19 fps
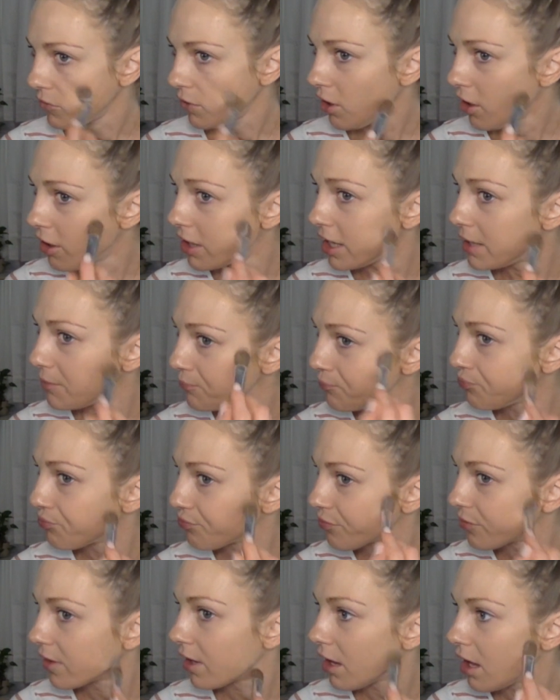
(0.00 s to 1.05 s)
All right.
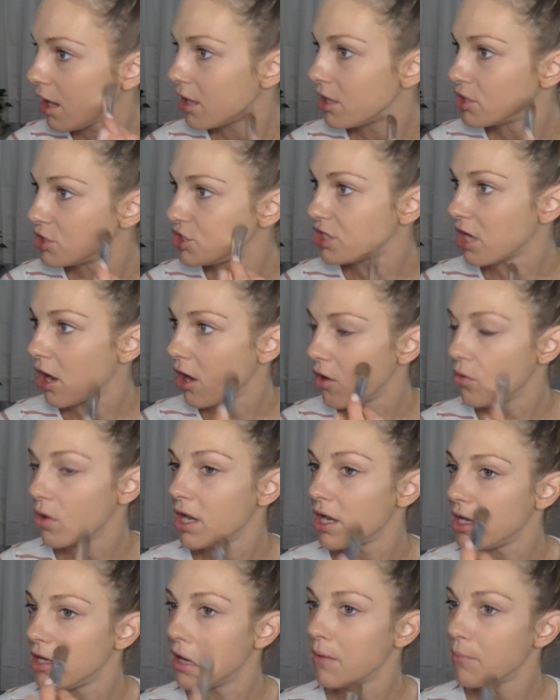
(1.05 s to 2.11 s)
So
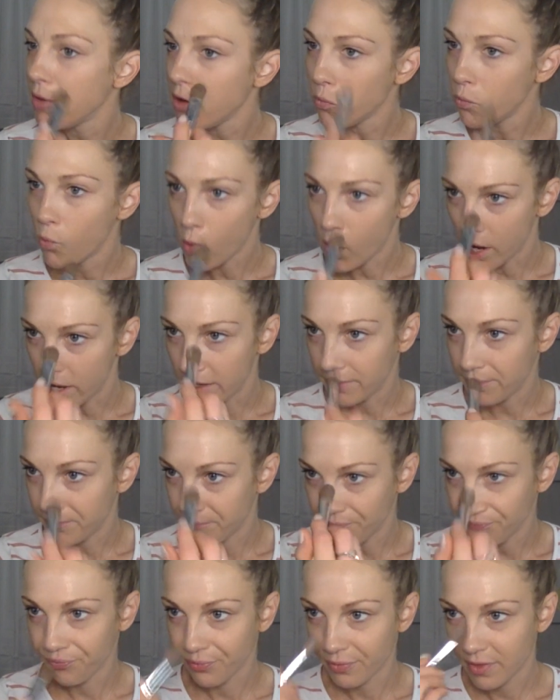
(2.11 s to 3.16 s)
number 1,
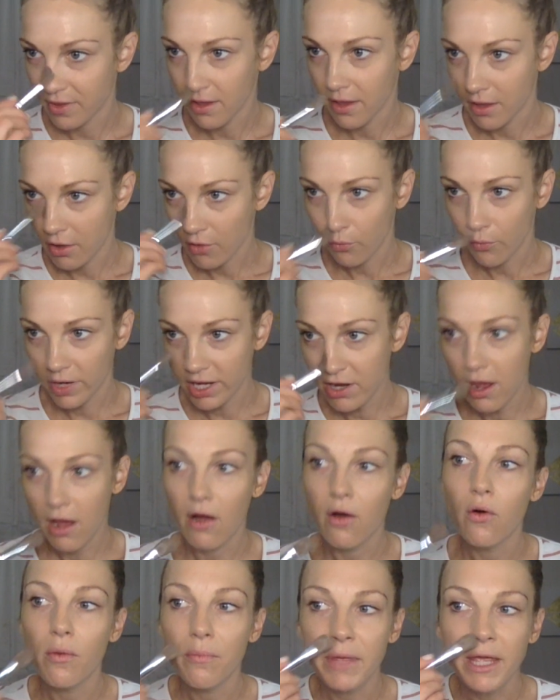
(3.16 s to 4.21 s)
we
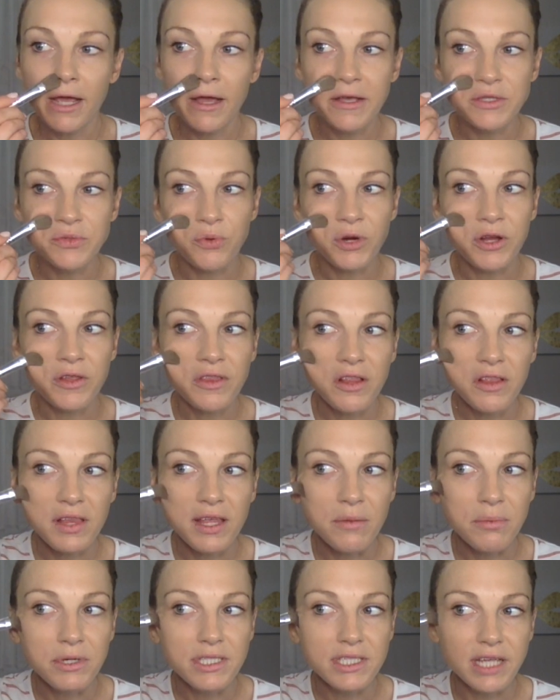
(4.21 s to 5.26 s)
know because we're in the
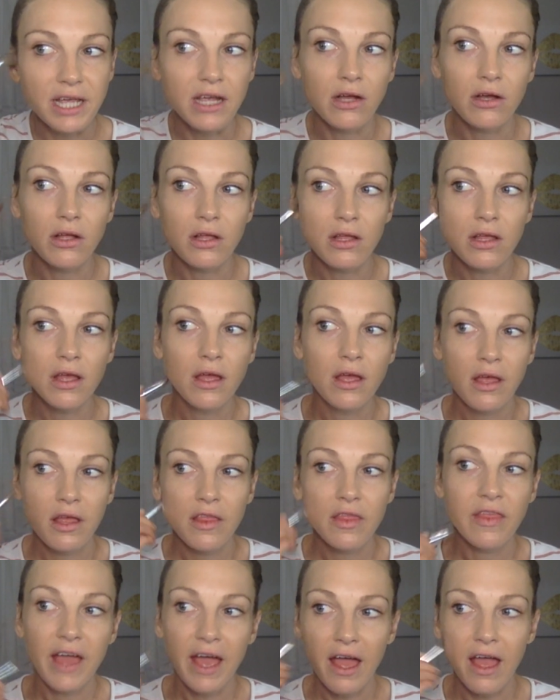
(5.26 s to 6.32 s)
Libra cycle
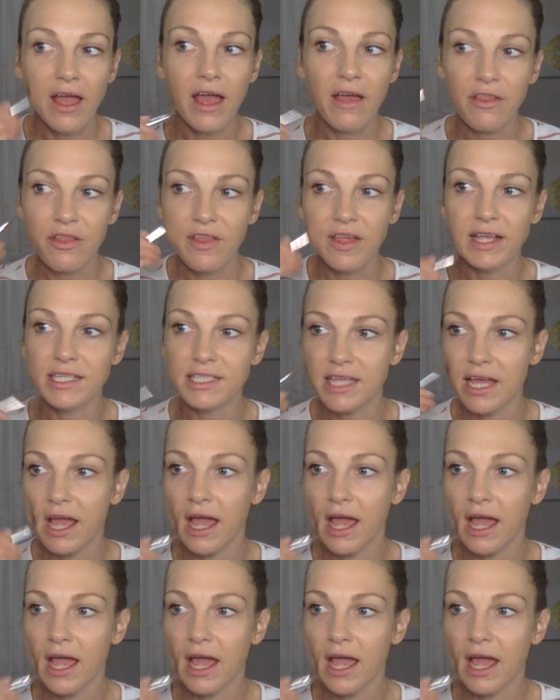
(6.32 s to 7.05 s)
that things that